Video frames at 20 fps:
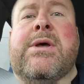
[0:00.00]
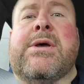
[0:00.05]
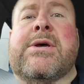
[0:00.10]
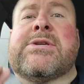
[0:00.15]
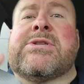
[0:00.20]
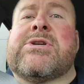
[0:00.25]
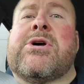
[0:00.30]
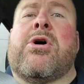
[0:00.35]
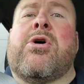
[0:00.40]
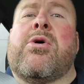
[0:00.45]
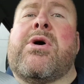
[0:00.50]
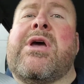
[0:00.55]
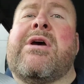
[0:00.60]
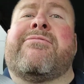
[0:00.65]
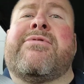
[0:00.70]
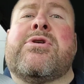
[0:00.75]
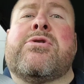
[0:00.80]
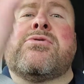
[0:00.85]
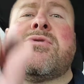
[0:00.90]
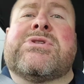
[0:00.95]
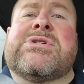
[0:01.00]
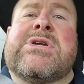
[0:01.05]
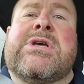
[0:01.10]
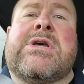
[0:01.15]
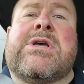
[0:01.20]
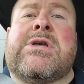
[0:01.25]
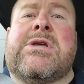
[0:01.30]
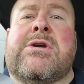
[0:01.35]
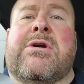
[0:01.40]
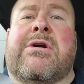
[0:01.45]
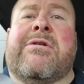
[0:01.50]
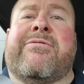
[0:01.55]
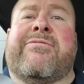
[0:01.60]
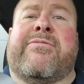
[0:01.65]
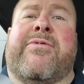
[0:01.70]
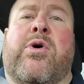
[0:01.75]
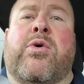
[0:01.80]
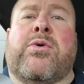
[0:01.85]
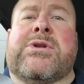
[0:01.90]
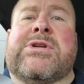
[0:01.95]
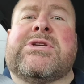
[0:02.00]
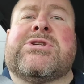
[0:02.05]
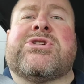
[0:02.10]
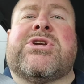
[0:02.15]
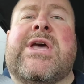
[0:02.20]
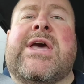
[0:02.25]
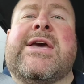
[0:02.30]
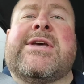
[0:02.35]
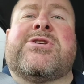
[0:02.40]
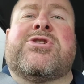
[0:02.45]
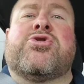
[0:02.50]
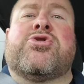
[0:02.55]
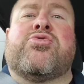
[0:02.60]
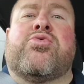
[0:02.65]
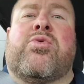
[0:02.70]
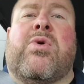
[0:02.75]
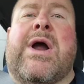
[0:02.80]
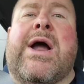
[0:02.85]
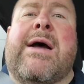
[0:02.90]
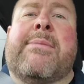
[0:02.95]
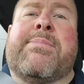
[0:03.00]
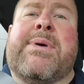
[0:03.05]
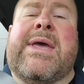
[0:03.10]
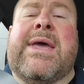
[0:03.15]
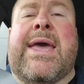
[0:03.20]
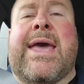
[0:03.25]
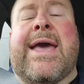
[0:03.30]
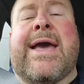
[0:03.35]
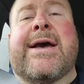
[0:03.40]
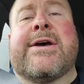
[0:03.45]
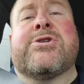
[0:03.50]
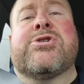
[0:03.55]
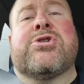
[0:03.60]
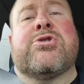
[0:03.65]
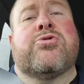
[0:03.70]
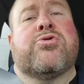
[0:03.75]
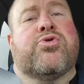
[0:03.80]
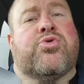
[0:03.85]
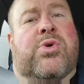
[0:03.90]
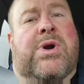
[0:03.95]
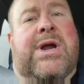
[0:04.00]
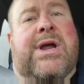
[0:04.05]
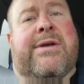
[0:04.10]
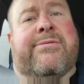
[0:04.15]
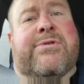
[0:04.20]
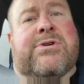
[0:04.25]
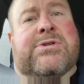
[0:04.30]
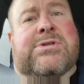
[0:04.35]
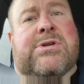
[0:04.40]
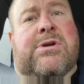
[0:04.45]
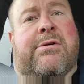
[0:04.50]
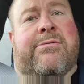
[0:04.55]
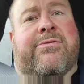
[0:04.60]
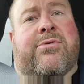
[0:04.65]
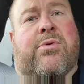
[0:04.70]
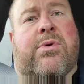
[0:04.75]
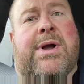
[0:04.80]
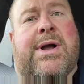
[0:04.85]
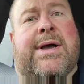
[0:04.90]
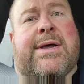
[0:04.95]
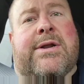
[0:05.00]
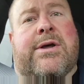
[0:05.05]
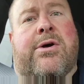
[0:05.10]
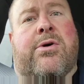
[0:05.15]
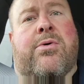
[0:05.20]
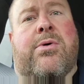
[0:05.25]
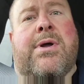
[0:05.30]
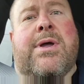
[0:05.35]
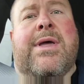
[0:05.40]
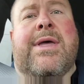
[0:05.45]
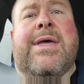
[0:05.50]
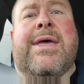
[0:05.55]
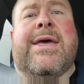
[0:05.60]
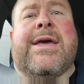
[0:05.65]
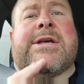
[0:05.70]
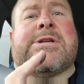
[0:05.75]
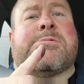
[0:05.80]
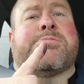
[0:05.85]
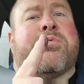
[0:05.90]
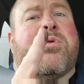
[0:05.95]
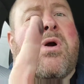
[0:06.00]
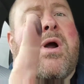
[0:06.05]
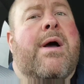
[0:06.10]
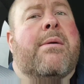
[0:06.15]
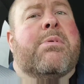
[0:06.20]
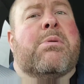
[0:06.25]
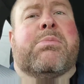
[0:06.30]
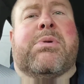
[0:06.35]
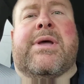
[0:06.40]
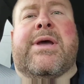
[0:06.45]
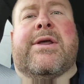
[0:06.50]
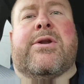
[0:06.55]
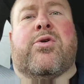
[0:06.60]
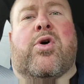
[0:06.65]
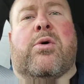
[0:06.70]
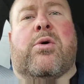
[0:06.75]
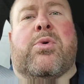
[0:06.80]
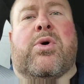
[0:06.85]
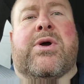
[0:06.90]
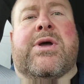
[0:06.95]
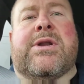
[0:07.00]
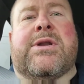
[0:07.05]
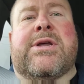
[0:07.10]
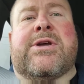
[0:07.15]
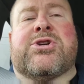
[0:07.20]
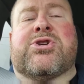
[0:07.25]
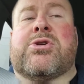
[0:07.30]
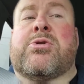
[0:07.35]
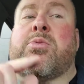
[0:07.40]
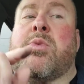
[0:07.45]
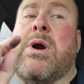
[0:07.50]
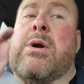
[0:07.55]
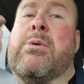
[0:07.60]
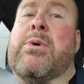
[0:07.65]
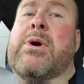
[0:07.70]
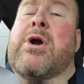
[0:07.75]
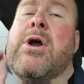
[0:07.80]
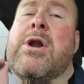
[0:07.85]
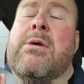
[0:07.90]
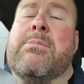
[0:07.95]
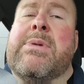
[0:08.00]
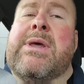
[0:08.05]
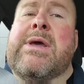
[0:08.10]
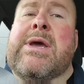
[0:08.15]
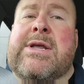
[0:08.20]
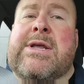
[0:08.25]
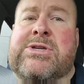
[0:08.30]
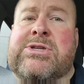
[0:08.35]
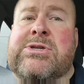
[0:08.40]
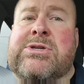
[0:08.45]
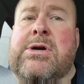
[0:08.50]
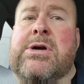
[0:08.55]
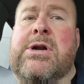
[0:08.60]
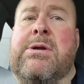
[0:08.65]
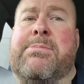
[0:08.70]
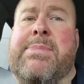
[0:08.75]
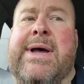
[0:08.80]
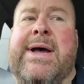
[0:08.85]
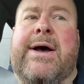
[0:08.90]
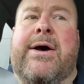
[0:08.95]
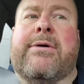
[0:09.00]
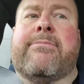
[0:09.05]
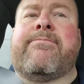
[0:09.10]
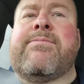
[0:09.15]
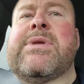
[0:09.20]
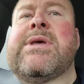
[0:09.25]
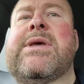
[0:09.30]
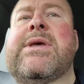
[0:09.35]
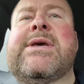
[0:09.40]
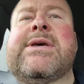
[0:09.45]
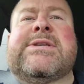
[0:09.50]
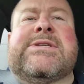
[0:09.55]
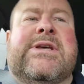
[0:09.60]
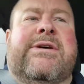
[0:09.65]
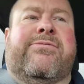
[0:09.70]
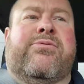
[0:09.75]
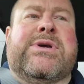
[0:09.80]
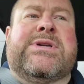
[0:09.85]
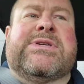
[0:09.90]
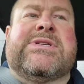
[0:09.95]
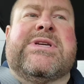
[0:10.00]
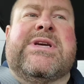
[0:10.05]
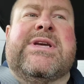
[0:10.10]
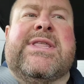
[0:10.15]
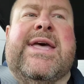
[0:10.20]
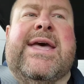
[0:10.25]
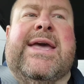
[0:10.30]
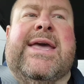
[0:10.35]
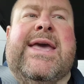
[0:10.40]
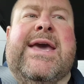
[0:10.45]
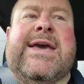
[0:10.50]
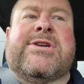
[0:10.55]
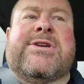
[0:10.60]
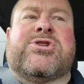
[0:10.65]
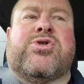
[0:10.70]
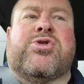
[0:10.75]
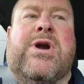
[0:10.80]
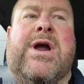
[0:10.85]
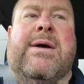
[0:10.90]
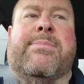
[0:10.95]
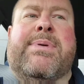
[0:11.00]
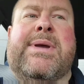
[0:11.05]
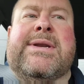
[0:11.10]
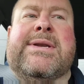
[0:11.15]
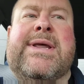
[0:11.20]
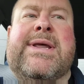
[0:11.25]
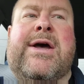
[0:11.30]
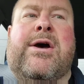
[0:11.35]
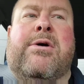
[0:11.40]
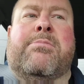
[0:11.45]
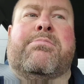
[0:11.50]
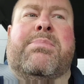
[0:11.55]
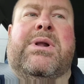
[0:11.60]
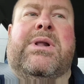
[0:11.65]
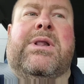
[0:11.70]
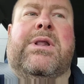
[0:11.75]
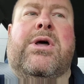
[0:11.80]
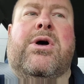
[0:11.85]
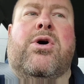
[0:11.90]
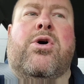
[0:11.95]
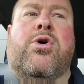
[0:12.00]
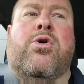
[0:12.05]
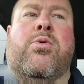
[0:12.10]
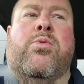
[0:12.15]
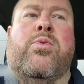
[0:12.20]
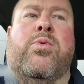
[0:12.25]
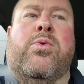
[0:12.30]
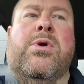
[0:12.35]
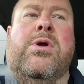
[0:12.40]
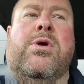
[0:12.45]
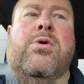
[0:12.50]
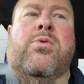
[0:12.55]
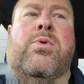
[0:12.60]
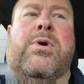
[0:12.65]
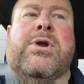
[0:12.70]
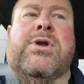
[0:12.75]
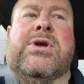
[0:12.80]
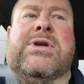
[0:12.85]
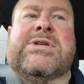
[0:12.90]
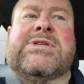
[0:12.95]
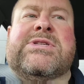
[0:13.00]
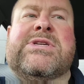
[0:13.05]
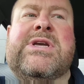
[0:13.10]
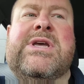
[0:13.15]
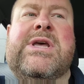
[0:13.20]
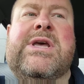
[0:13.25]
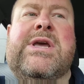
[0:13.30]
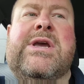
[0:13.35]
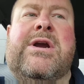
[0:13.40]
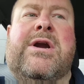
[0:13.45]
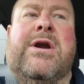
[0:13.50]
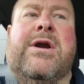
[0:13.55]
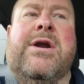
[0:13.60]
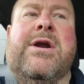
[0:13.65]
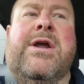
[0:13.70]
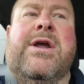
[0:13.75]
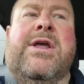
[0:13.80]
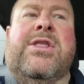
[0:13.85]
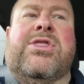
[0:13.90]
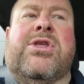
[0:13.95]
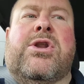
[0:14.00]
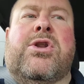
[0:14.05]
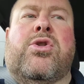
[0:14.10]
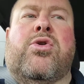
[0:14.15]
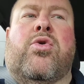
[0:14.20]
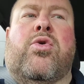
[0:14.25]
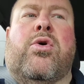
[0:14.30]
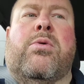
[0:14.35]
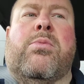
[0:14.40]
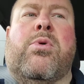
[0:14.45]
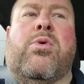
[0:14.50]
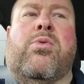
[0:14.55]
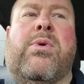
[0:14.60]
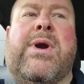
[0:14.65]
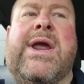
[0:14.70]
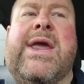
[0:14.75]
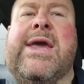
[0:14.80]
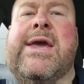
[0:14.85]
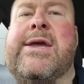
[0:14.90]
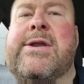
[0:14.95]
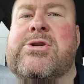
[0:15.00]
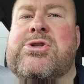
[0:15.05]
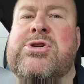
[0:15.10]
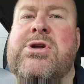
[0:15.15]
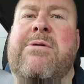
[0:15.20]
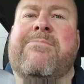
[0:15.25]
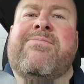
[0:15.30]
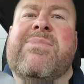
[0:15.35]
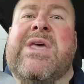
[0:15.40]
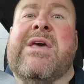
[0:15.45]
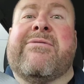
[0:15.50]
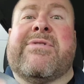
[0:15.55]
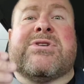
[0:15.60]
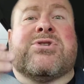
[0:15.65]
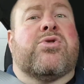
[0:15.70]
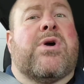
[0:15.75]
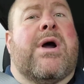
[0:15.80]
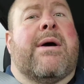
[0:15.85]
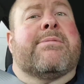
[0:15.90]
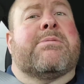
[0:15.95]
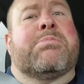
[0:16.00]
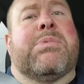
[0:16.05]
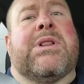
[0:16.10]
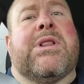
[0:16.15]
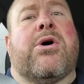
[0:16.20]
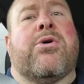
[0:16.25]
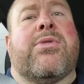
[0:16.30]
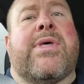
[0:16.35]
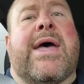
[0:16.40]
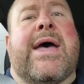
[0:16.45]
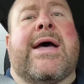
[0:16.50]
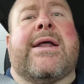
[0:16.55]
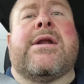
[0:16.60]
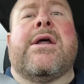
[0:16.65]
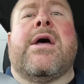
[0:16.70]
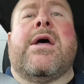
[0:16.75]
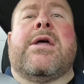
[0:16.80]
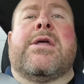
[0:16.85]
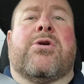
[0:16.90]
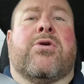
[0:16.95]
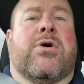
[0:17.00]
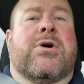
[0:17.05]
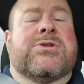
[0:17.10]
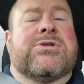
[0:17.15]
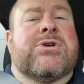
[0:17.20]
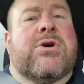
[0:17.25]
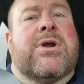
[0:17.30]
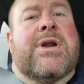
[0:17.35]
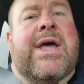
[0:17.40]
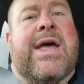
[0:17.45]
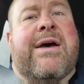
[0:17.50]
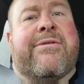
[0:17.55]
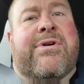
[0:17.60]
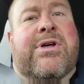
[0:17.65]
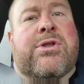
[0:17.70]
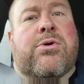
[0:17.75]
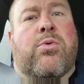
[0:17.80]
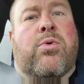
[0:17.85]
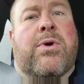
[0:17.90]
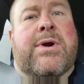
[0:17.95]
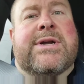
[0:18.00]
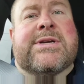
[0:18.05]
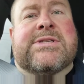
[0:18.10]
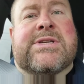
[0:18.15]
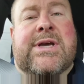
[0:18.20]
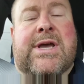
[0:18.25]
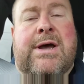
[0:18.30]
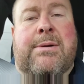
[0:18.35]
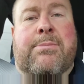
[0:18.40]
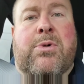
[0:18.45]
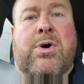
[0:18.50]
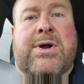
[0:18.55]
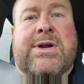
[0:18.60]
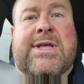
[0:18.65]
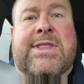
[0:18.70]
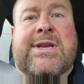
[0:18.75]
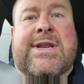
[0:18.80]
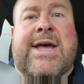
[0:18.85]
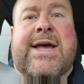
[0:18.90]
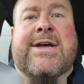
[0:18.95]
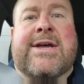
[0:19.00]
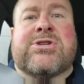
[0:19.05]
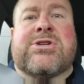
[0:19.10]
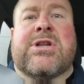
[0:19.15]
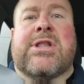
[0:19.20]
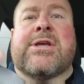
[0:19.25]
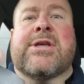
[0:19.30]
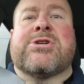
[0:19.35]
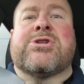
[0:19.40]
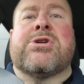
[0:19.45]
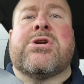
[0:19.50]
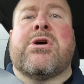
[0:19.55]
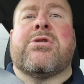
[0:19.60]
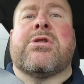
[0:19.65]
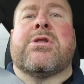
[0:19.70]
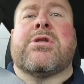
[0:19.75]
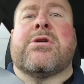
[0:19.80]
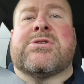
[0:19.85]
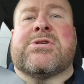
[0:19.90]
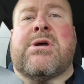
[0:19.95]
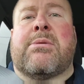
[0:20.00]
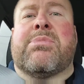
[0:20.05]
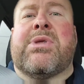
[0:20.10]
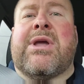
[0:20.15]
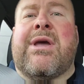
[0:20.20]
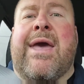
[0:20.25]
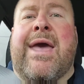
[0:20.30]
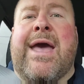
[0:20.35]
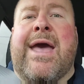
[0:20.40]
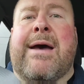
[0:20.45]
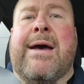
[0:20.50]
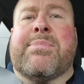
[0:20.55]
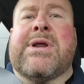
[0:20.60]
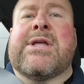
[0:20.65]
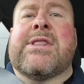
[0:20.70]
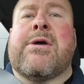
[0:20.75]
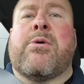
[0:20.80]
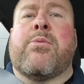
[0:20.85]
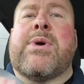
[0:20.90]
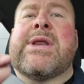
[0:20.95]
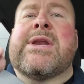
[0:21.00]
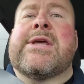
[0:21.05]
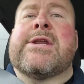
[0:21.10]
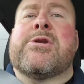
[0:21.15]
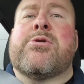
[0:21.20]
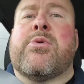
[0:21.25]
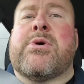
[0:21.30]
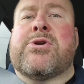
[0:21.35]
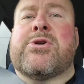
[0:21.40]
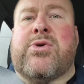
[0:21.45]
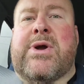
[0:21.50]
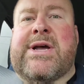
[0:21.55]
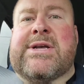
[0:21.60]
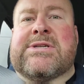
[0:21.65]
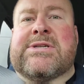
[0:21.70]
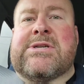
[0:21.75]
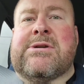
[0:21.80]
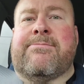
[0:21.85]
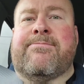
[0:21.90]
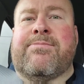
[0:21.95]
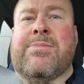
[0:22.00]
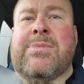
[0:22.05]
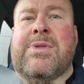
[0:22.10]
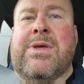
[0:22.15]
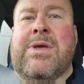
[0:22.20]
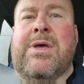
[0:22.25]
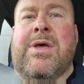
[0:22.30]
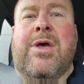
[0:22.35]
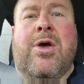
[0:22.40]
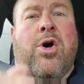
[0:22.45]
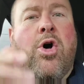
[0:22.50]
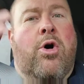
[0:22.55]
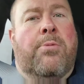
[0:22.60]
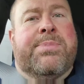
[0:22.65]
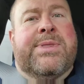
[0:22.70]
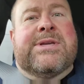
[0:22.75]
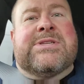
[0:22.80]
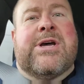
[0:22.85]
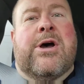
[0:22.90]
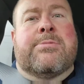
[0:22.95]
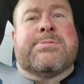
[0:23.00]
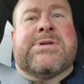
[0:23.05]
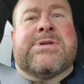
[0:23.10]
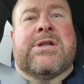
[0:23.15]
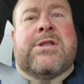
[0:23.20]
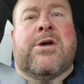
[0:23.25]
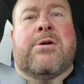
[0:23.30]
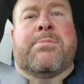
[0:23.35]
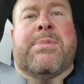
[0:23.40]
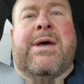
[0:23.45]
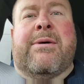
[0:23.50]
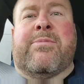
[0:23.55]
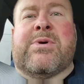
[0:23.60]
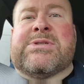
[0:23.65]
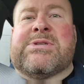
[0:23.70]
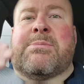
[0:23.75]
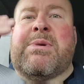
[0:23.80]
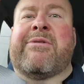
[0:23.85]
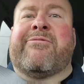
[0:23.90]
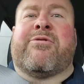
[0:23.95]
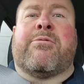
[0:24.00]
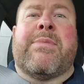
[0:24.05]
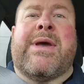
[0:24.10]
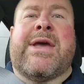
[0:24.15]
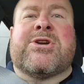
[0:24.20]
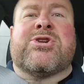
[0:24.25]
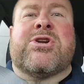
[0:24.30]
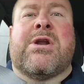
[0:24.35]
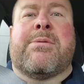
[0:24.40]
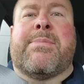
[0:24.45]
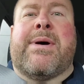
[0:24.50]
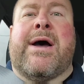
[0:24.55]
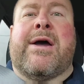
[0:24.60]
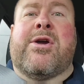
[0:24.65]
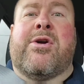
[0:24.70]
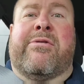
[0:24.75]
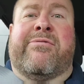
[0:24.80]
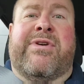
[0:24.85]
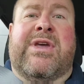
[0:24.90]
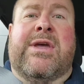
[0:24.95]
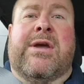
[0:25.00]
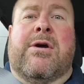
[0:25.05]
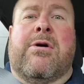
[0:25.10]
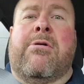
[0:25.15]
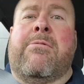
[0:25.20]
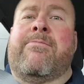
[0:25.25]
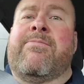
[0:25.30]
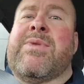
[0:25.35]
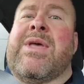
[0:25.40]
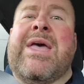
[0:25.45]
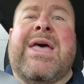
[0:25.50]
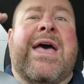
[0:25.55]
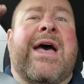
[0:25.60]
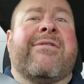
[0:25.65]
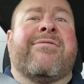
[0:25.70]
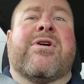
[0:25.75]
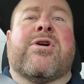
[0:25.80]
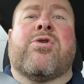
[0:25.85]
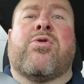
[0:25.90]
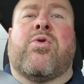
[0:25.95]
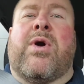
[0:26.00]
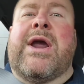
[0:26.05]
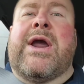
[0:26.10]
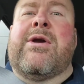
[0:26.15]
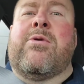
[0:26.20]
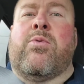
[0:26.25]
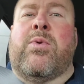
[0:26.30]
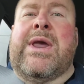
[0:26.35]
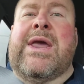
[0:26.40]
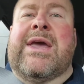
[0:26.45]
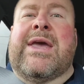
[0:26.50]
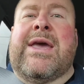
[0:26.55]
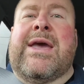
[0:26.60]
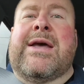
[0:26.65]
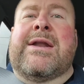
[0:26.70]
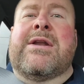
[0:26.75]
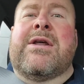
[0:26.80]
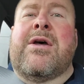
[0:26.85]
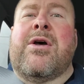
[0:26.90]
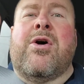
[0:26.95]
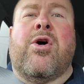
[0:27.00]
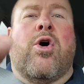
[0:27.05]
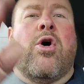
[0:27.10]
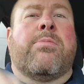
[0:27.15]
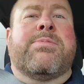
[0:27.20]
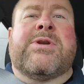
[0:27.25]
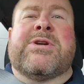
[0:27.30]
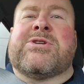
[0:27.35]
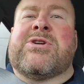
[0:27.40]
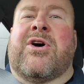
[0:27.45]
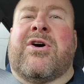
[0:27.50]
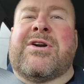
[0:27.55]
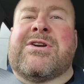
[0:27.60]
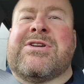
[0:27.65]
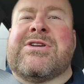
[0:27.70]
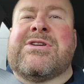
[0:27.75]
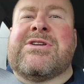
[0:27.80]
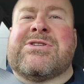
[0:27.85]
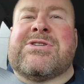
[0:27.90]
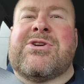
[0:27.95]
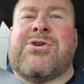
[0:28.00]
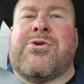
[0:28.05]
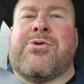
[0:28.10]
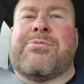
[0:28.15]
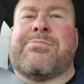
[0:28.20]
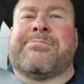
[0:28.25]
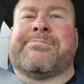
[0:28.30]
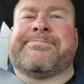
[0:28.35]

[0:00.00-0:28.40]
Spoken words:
So if you see your voltage gauge dropping as you drive your Silverado, it's probably a normal condition. Where we're going to be concerned about is if we see that gauge dropping down below, where you can see here, the normal range. If it's dropped below that, you're also going to have other warnings that come on in the dash to let you know that there's something happening that we need to address. Hope this helps a little bit with some information about your vehicle. Have a great weekend. Hope to talk to you soon.